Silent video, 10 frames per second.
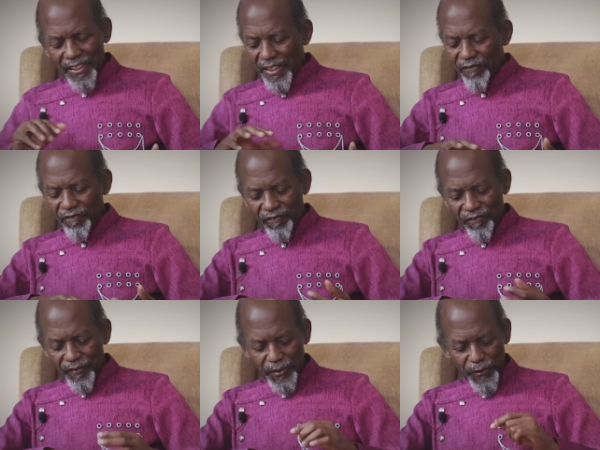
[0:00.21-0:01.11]
If
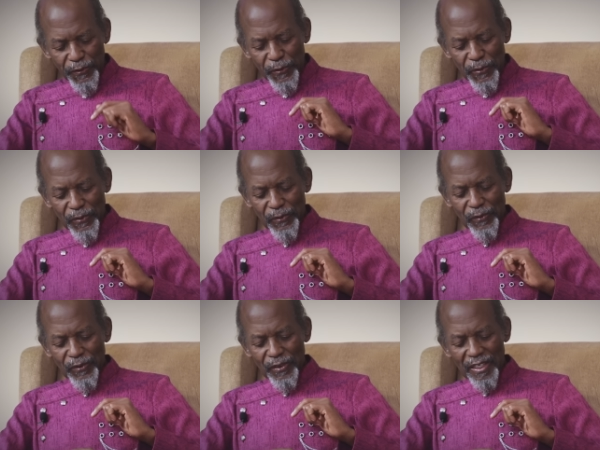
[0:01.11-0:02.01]
you,
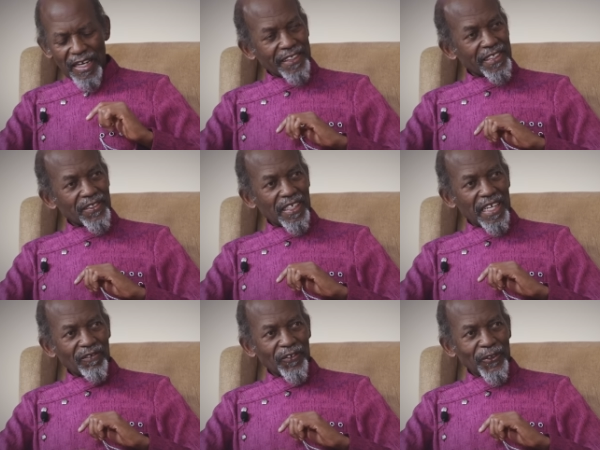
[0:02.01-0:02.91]
at this
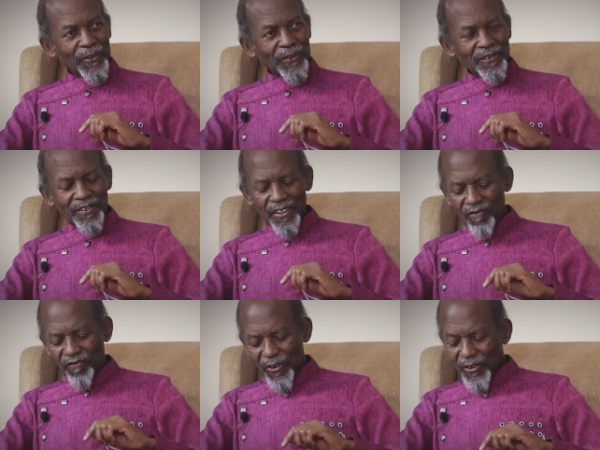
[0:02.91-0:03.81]
level,
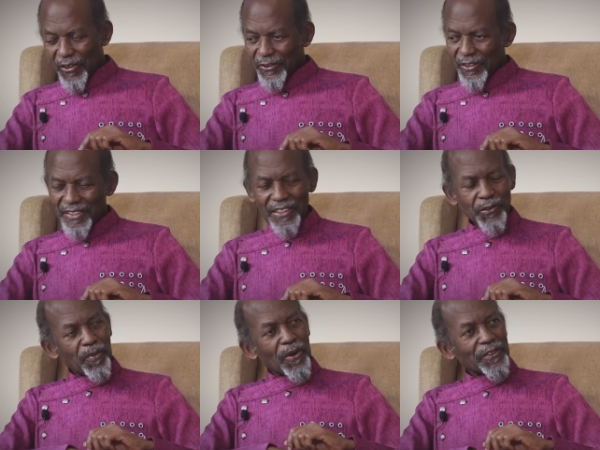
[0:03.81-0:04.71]
focus on a
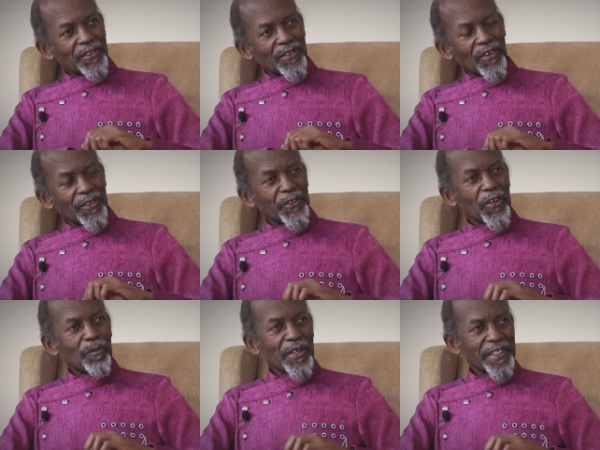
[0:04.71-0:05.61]
spot on
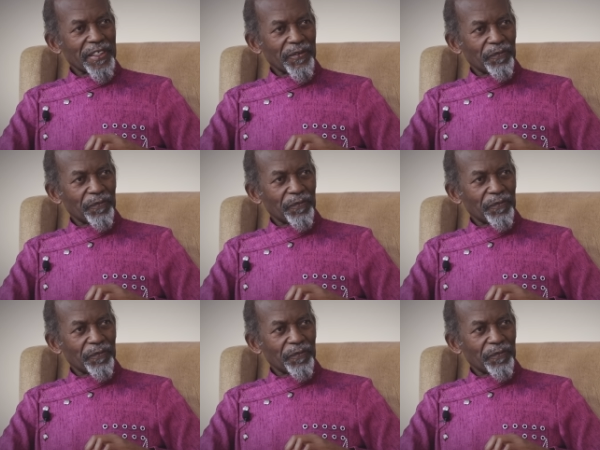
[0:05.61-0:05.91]
your body,